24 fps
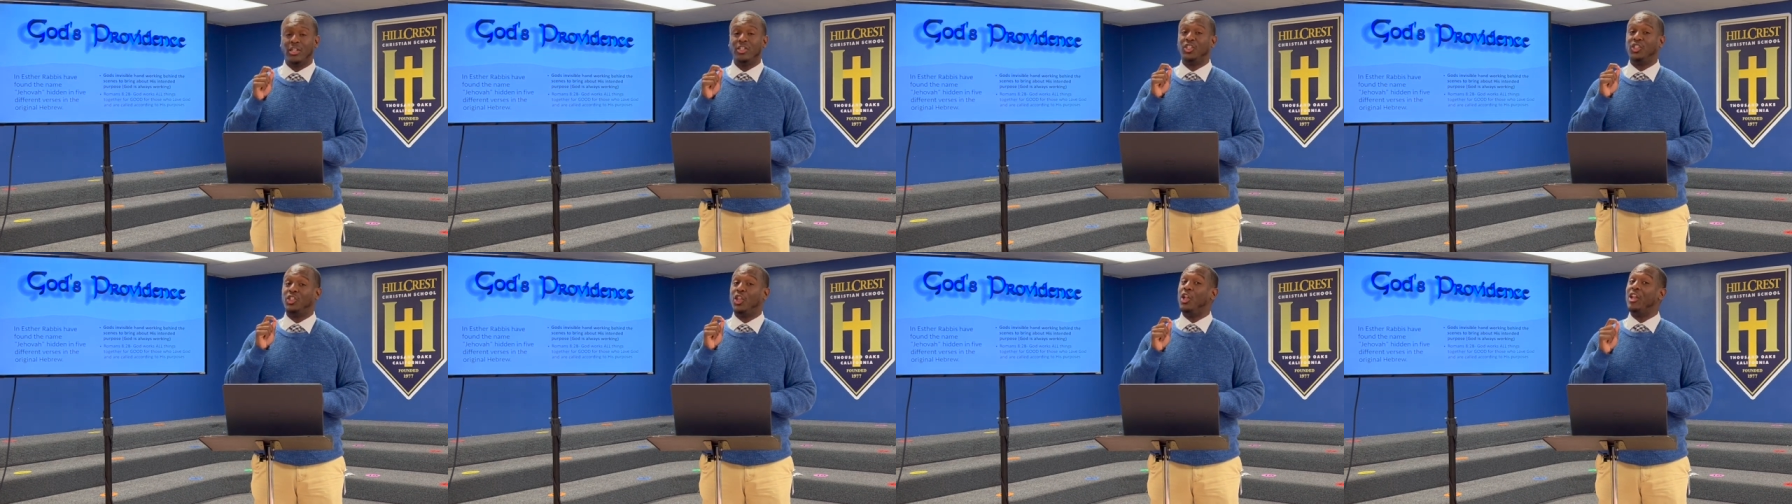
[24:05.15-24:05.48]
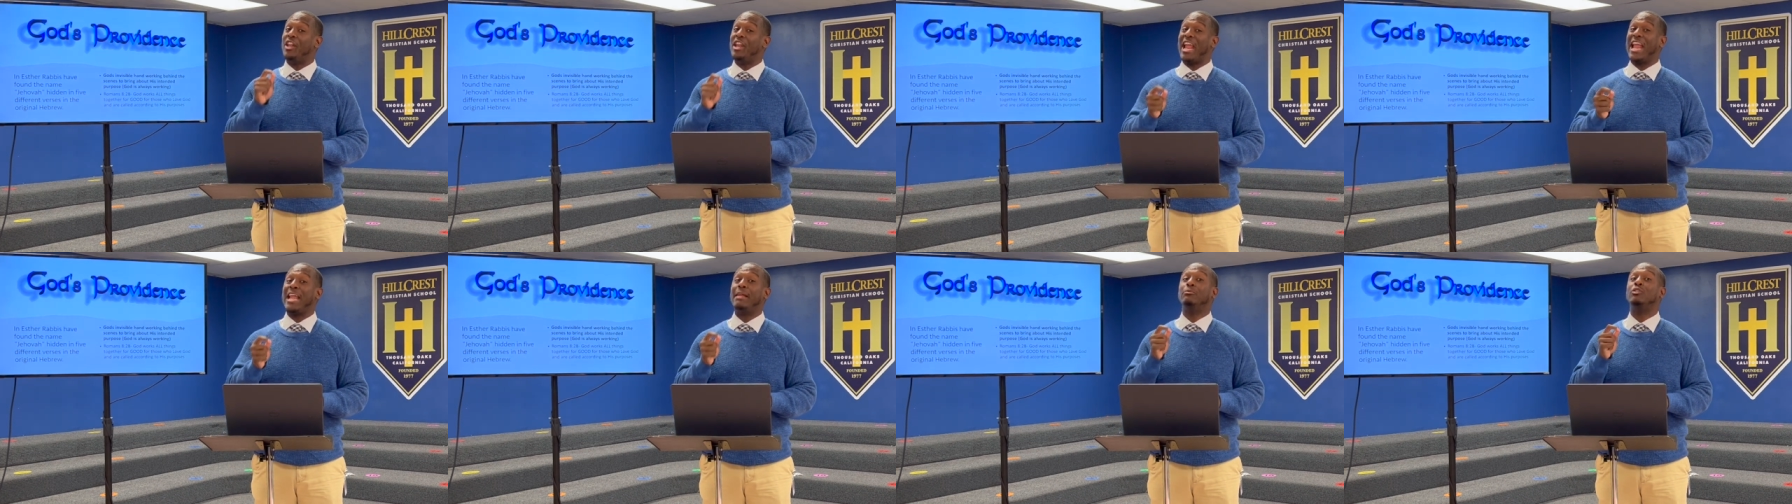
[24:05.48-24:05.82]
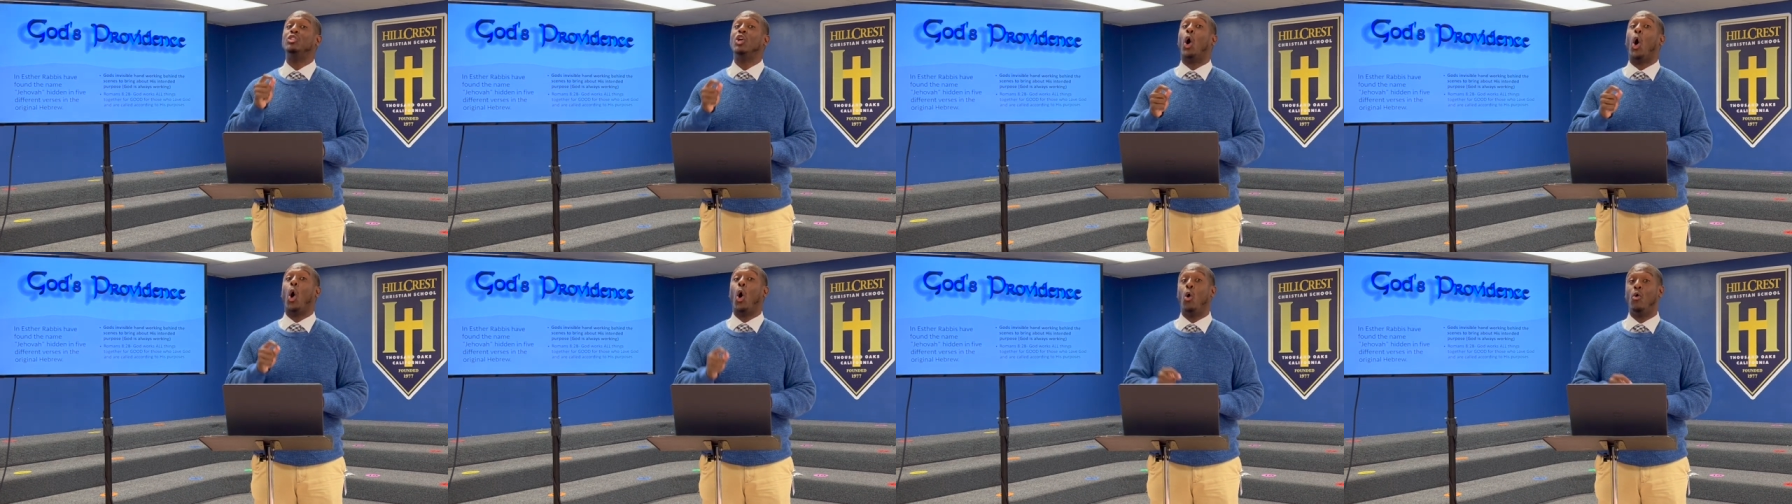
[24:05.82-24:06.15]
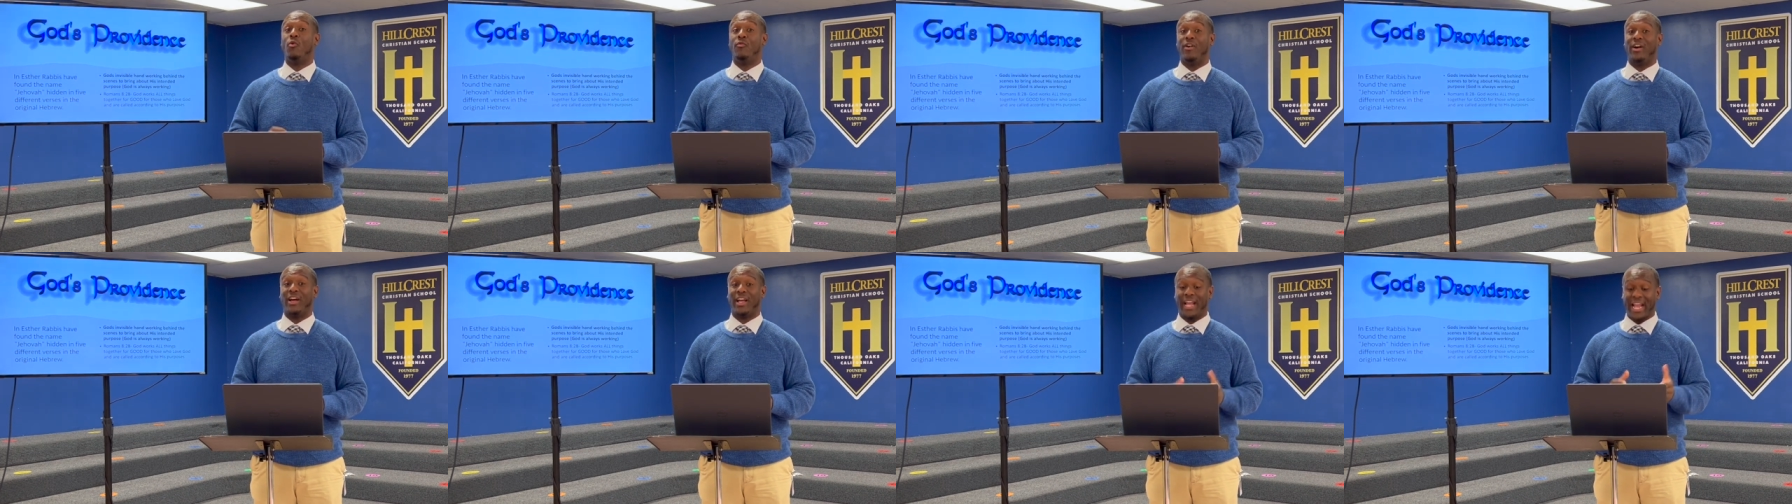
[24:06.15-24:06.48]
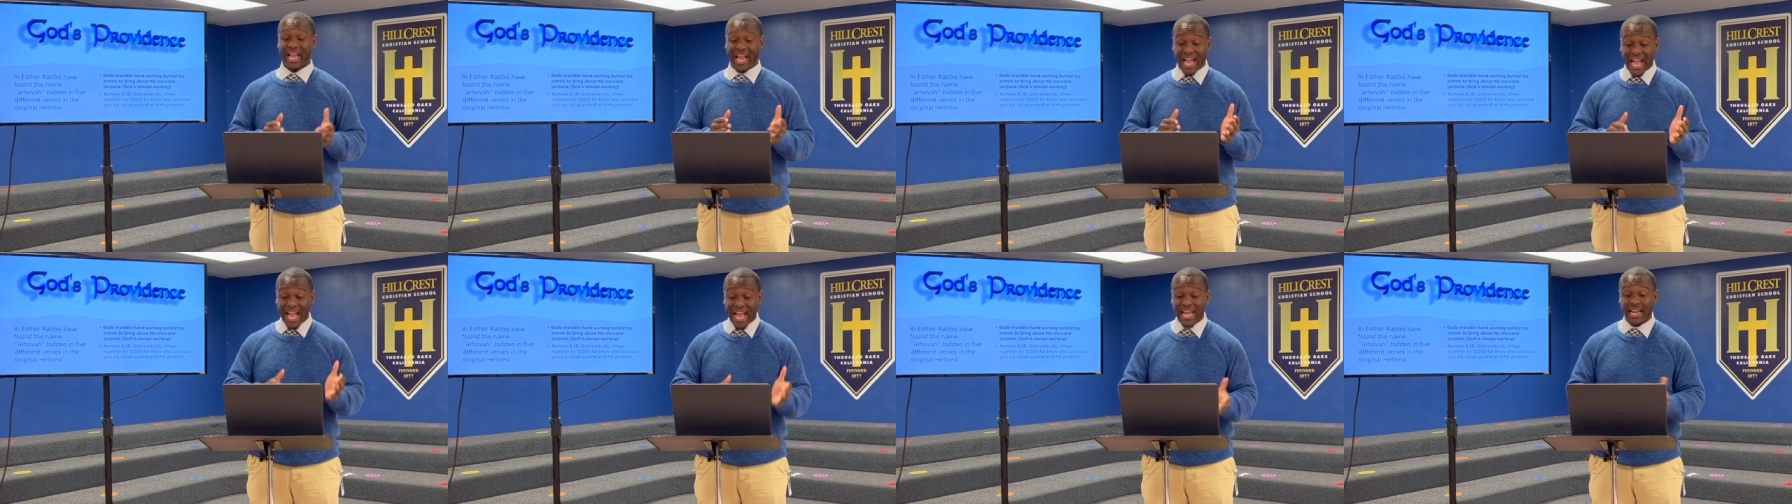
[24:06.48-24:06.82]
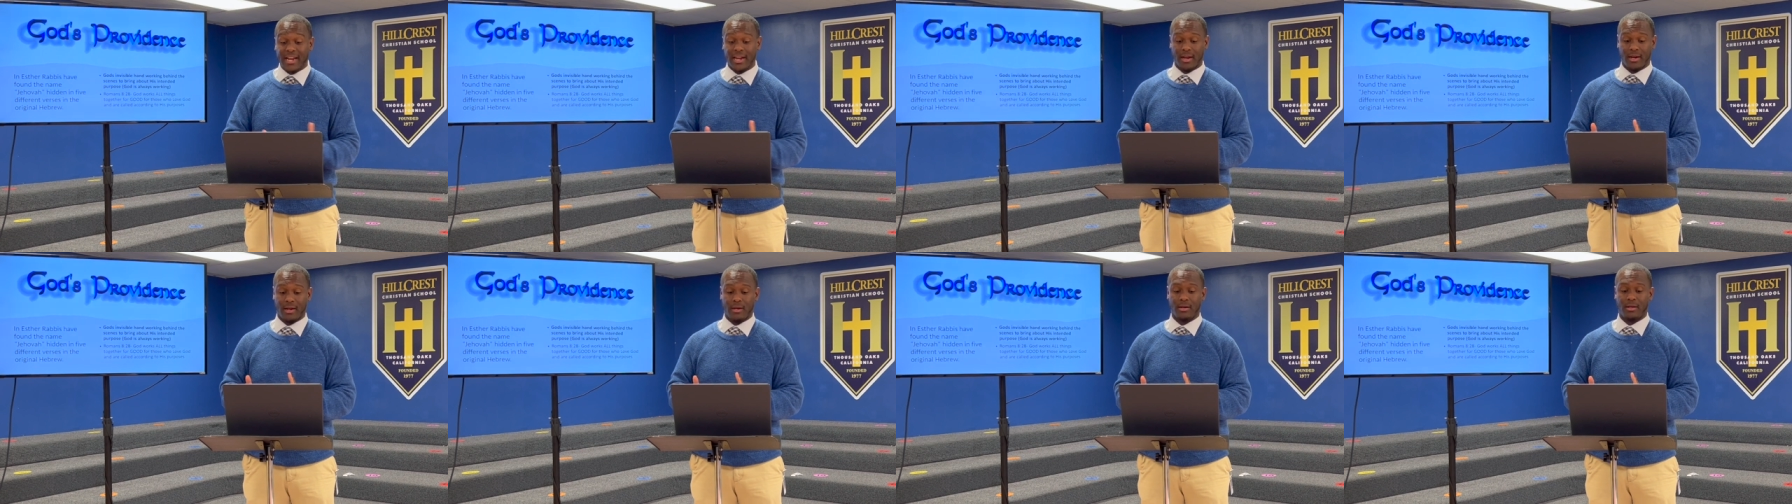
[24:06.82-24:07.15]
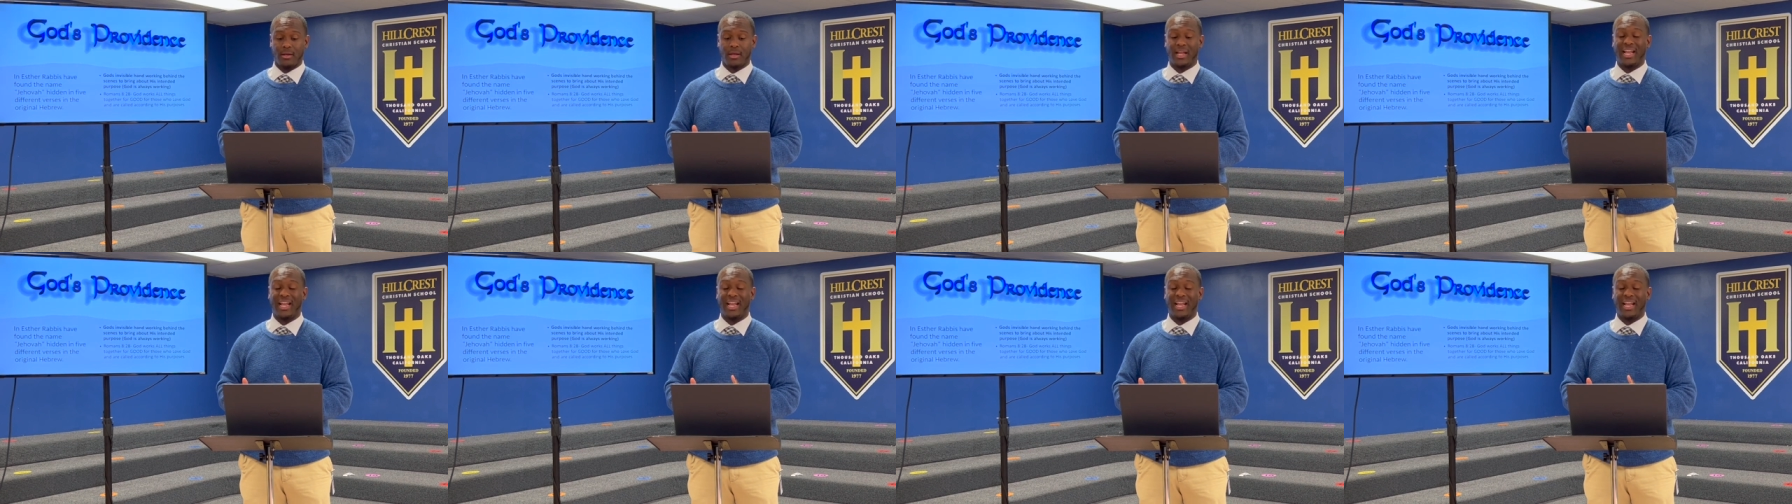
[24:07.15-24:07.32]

the name Jehovah hidden